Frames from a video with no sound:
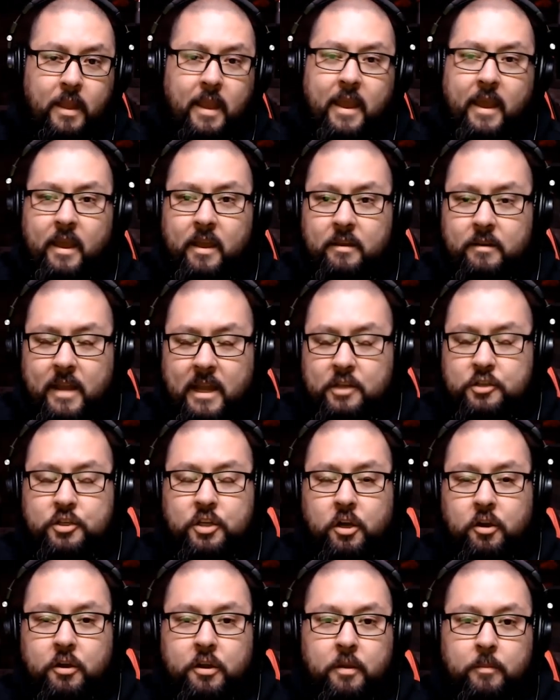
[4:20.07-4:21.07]
And next
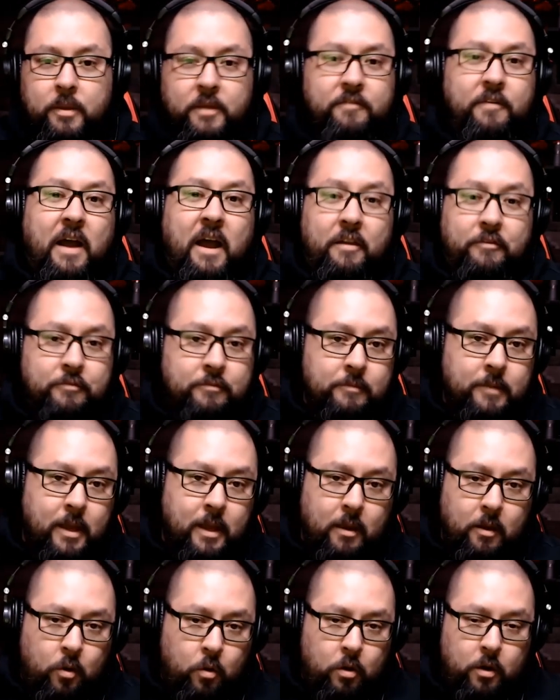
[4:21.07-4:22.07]
year it could be 5
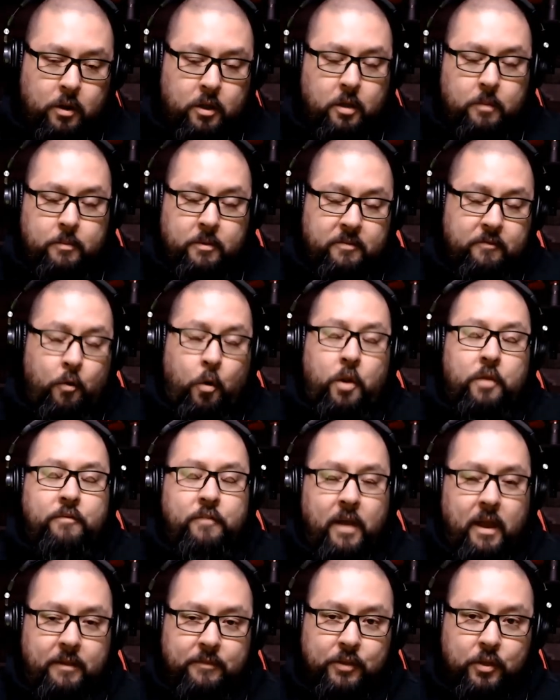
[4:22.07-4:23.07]
or it could be
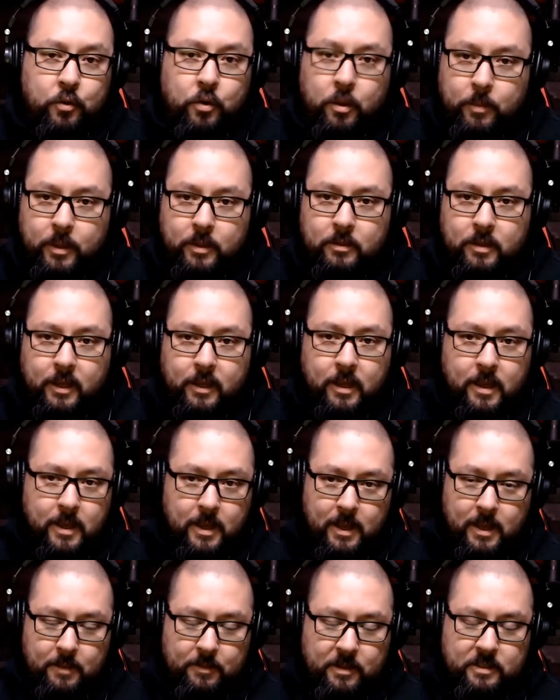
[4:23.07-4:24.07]
45. You know what I mean? Like
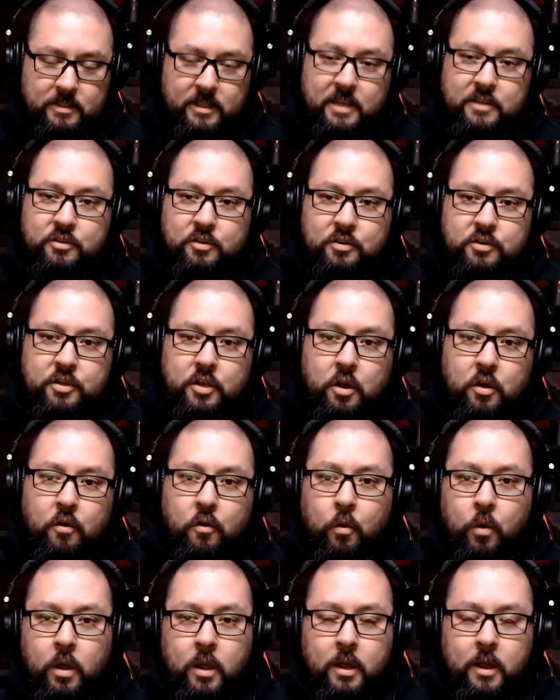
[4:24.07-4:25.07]
these things are
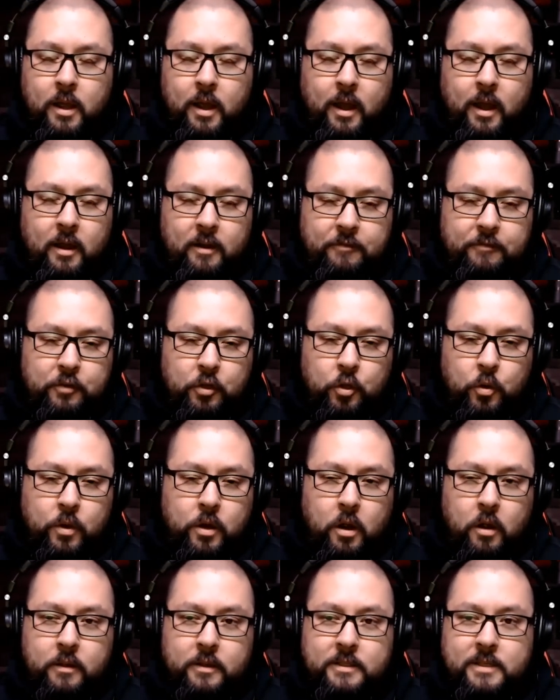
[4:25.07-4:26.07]
so fluid
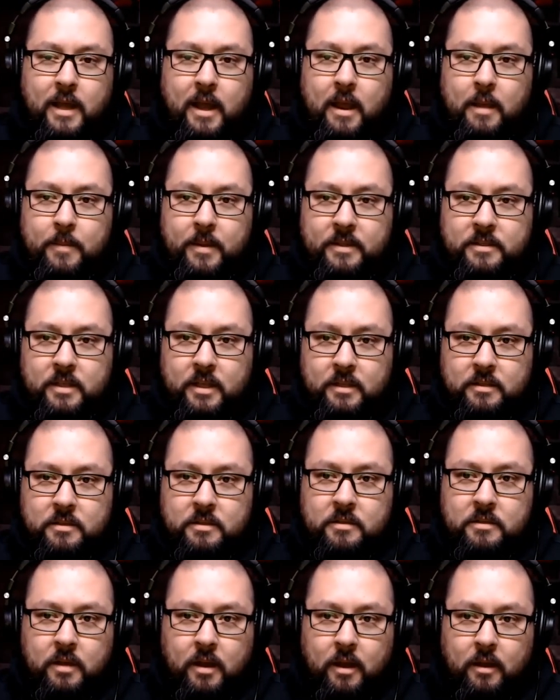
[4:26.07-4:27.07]
all the time. It's
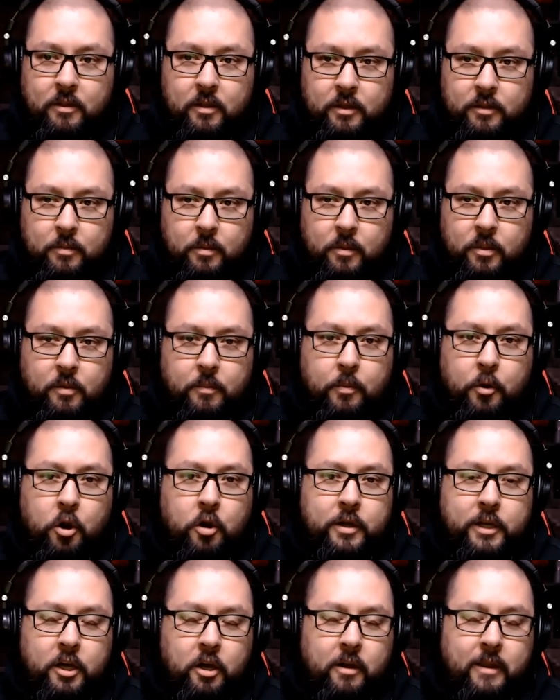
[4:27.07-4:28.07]
the
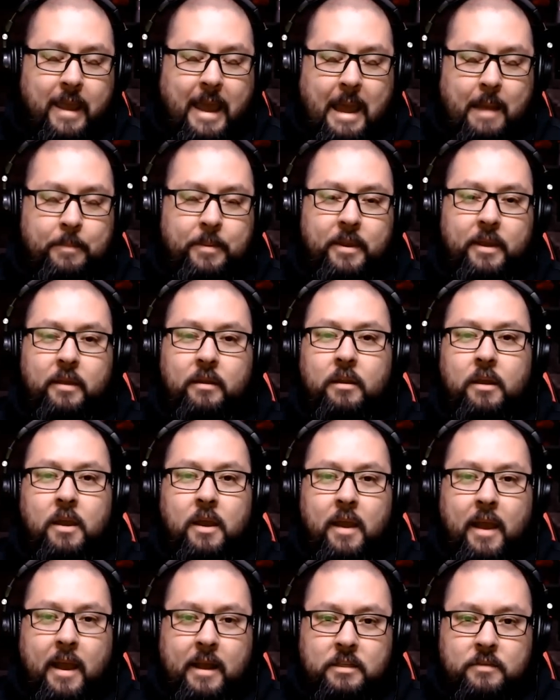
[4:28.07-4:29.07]
per year cap hit,
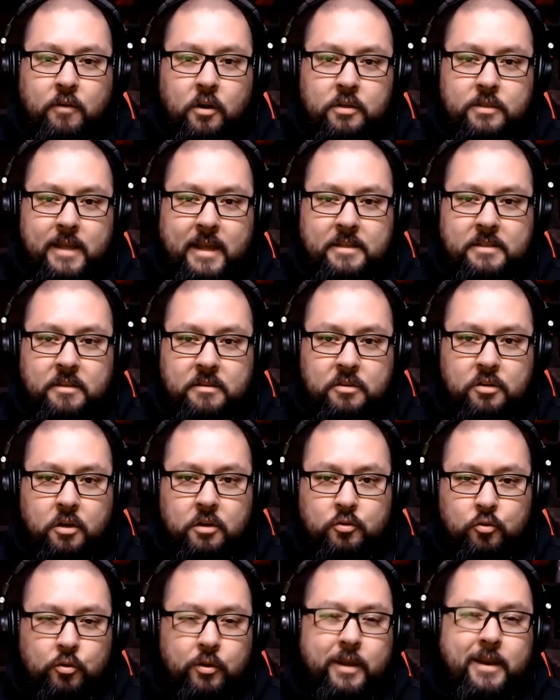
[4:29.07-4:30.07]
as far as that's
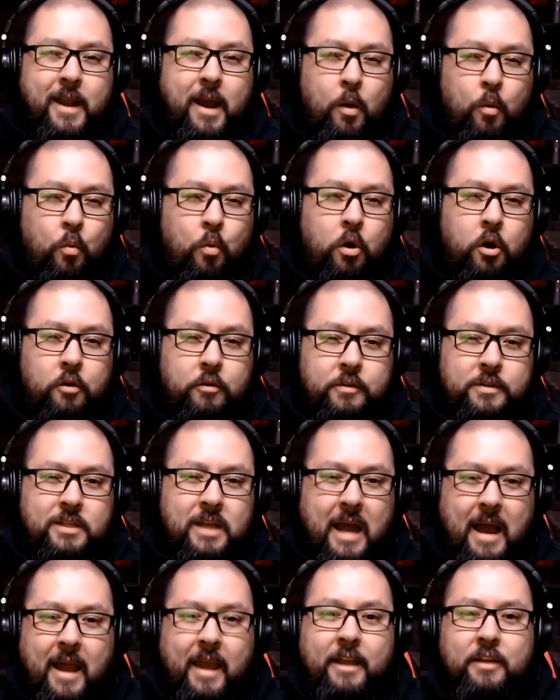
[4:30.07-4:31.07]
concerned, is really not worth
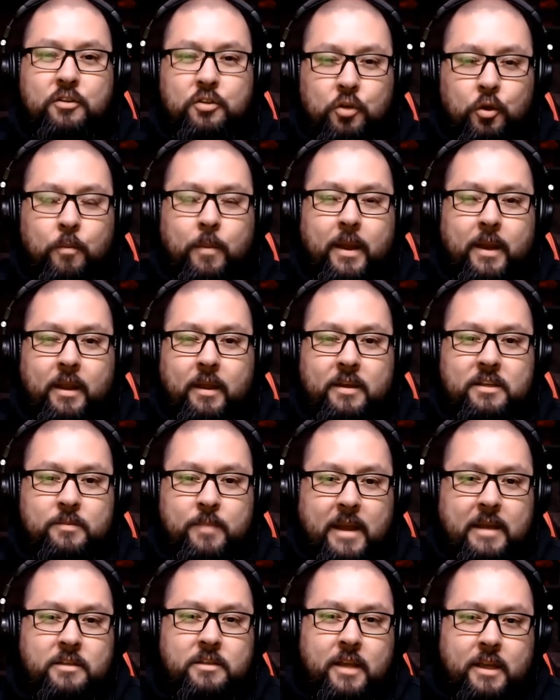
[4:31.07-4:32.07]
tying too many
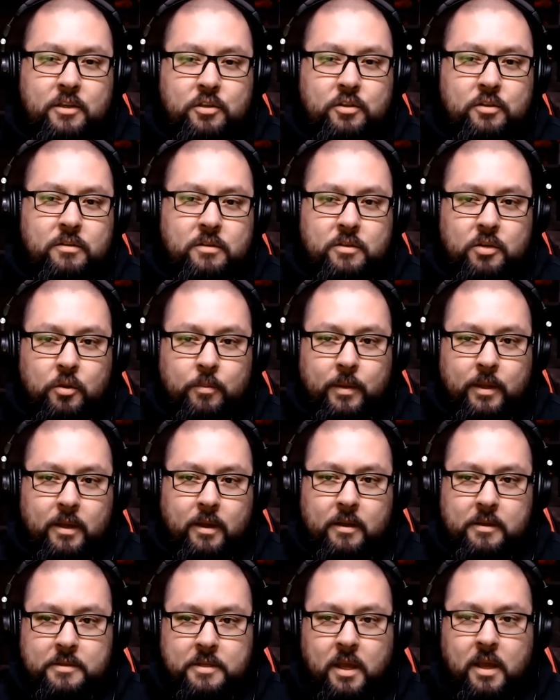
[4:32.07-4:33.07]
expectations to,
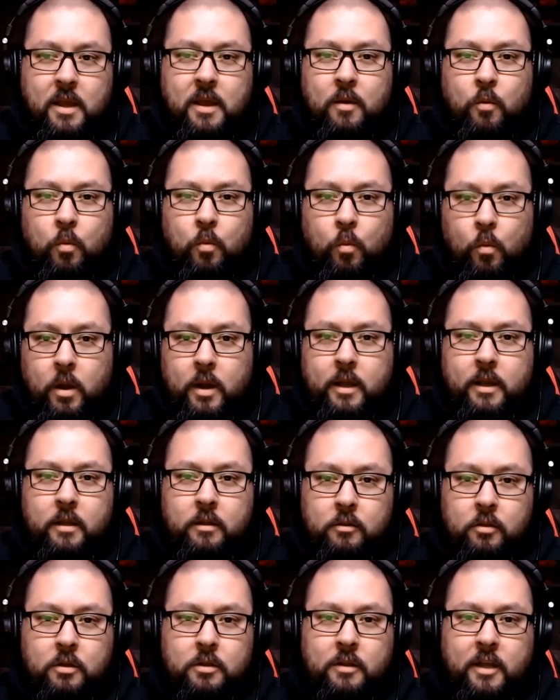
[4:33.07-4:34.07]
because what it can
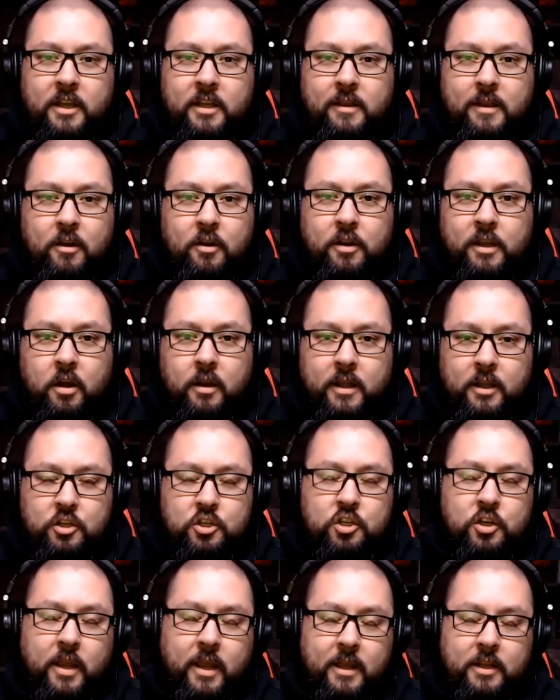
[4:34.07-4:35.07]
look like year to year
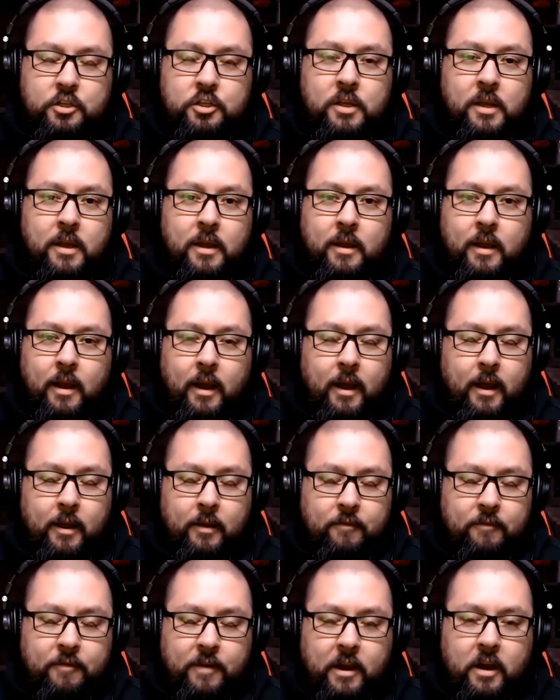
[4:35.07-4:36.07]
can change
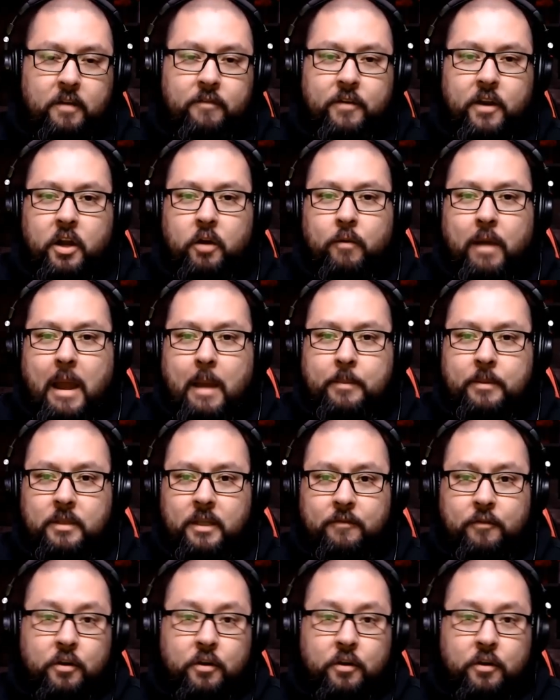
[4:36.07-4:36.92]
very, very rapidly.